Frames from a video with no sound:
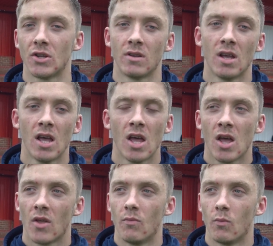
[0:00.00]
And
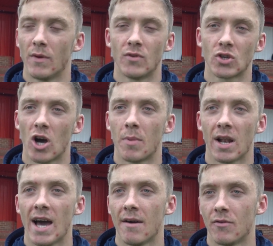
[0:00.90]
we've just got to
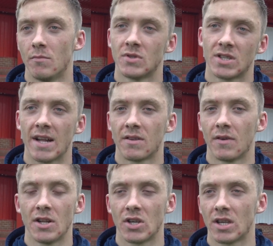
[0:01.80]
build it up from start to
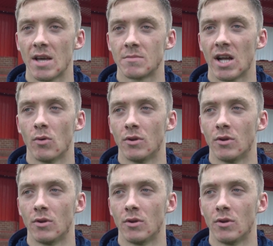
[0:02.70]
finish in games now.